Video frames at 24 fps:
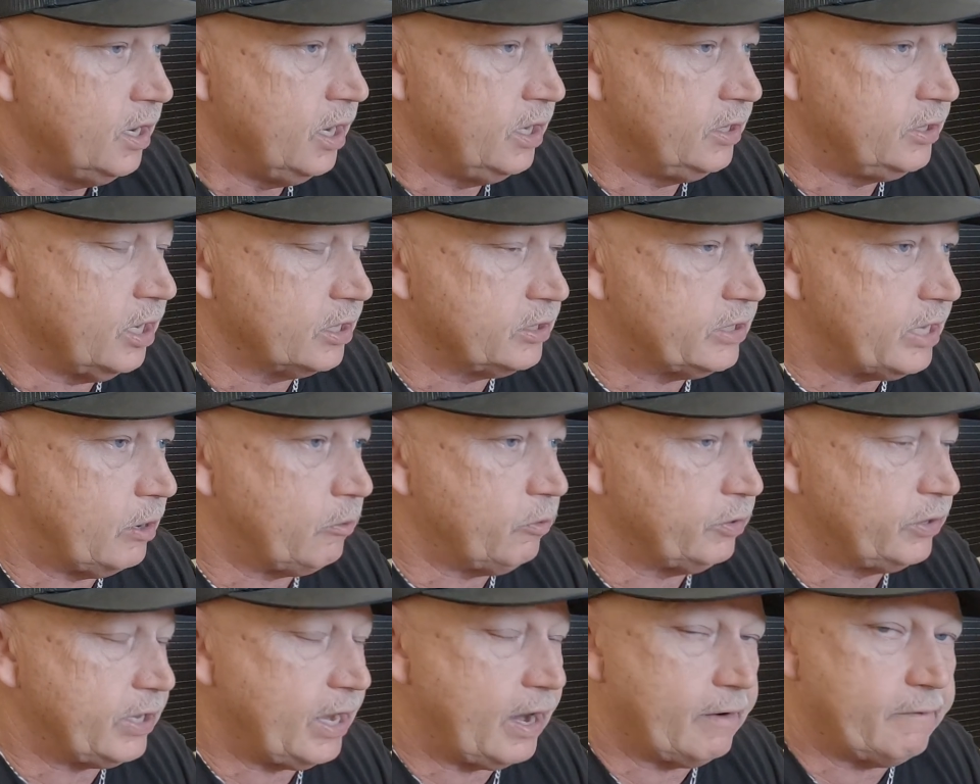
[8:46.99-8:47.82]
It does
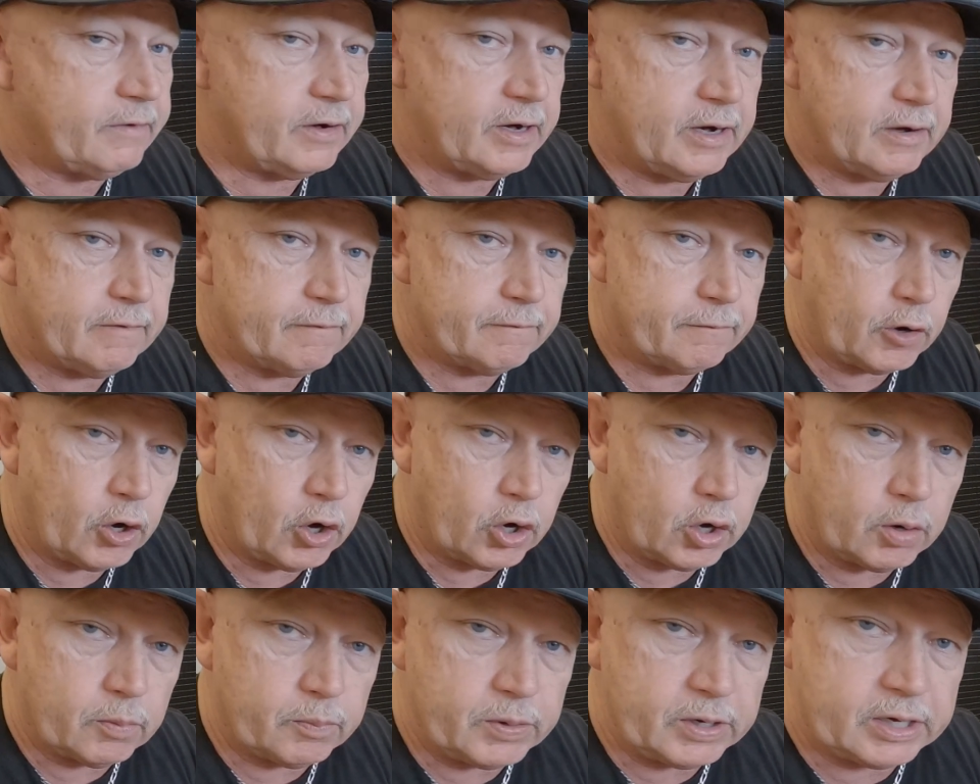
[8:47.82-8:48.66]
that with every
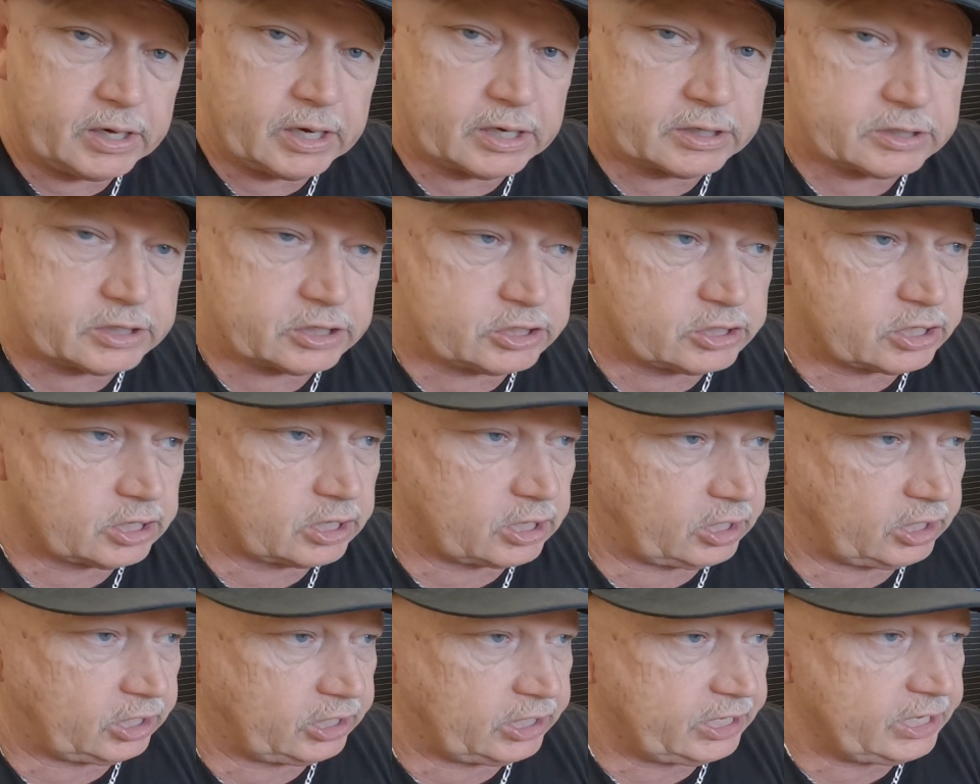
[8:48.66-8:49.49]
inverter because it's a
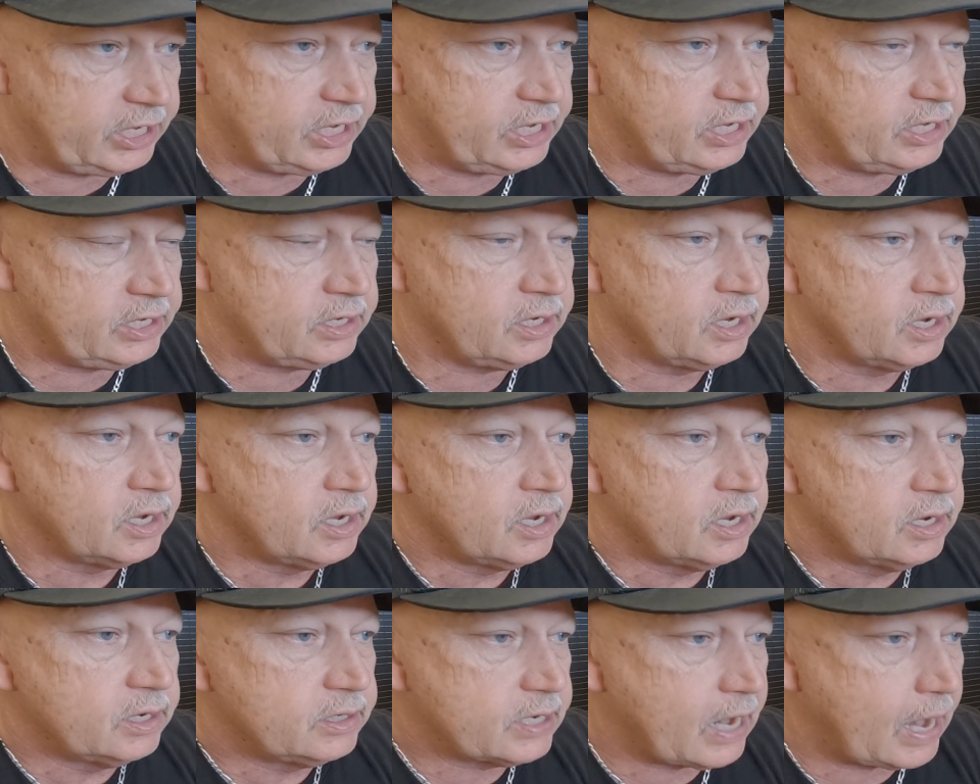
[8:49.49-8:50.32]
clean
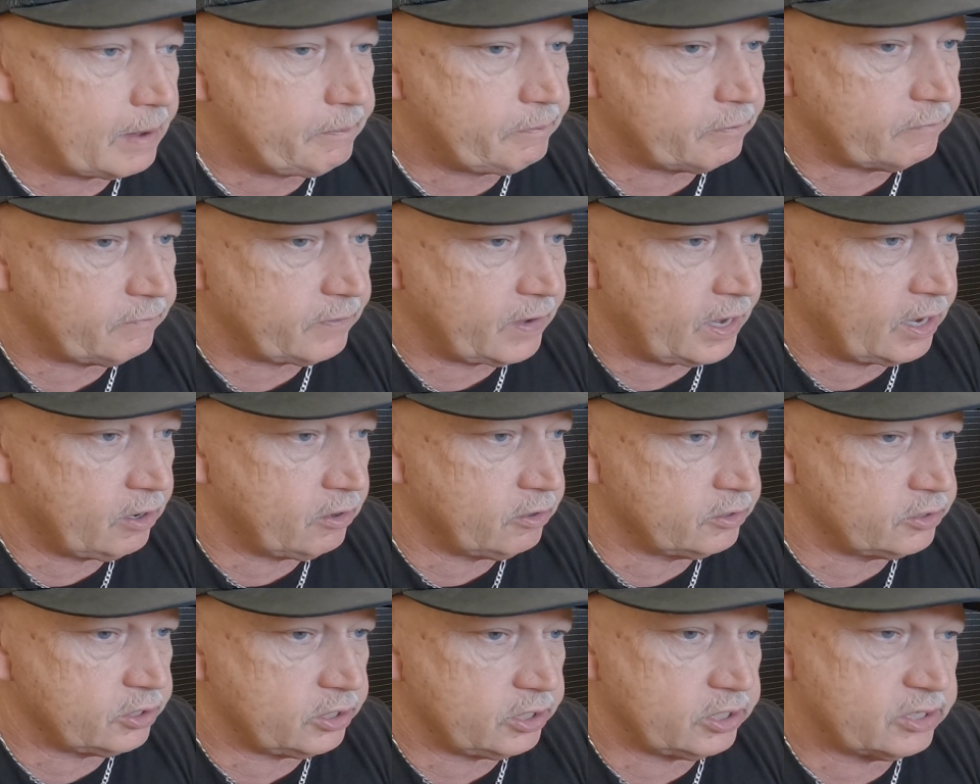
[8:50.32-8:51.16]
type of
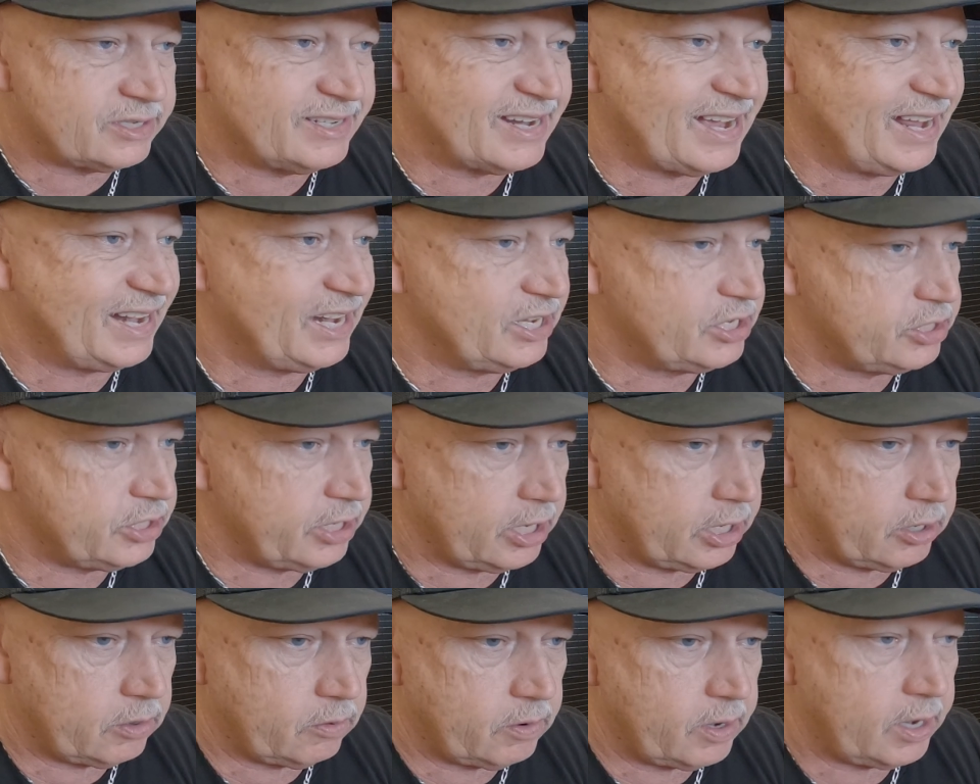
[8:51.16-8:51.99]
energy. It's not a
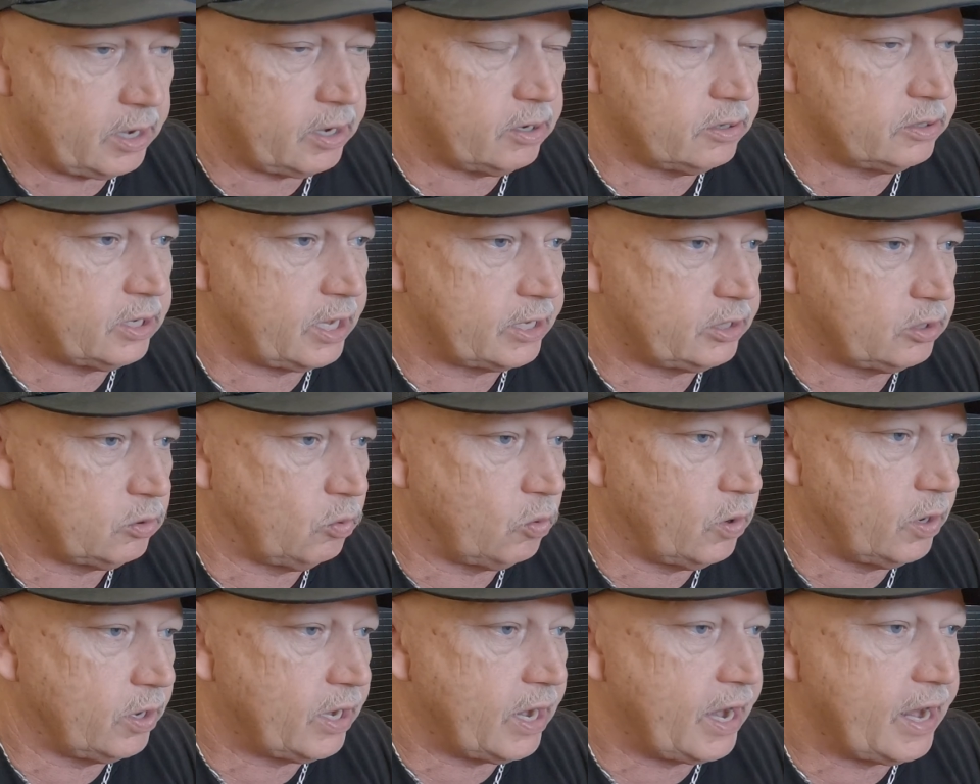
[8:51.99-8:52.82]
generator like
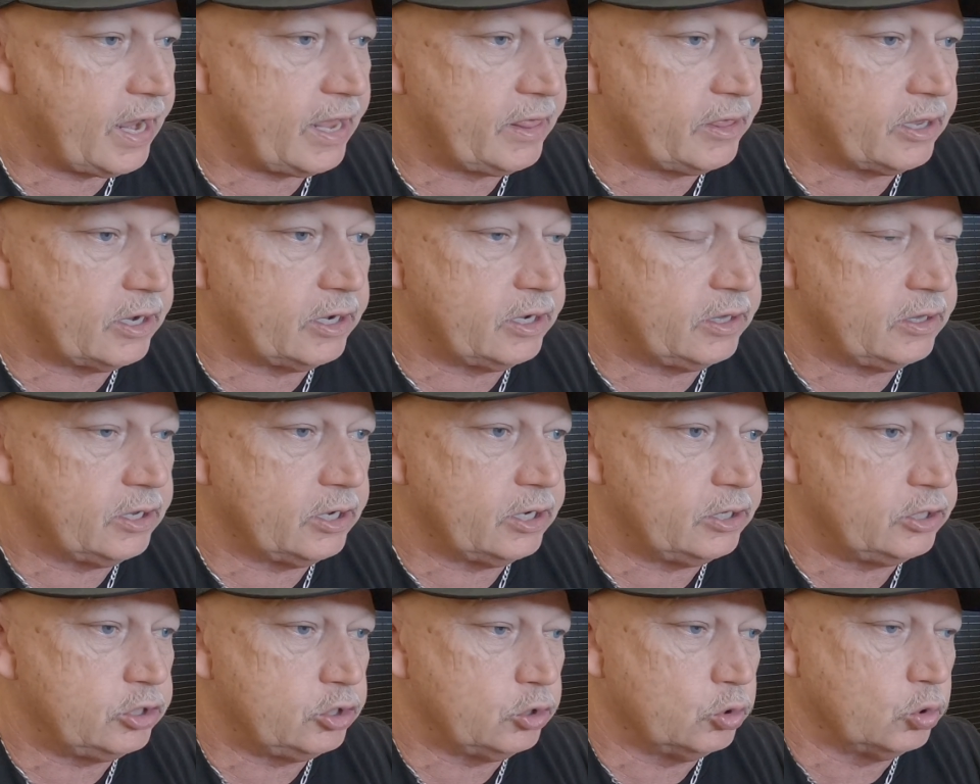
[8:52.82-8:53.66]
the one
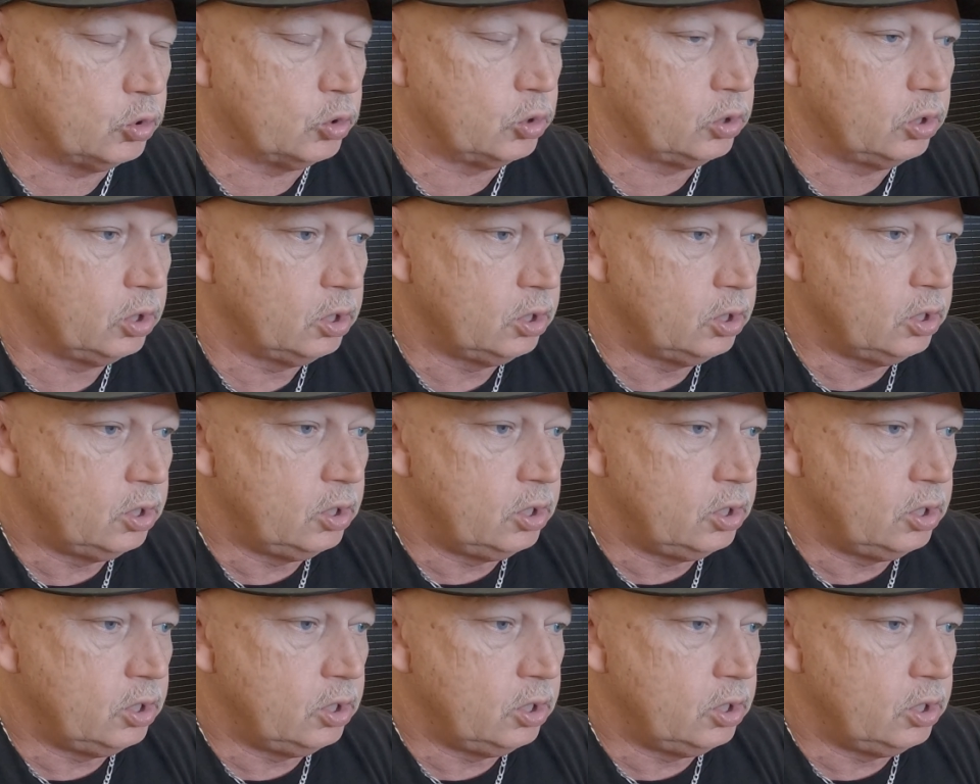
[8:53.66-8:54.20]
the dual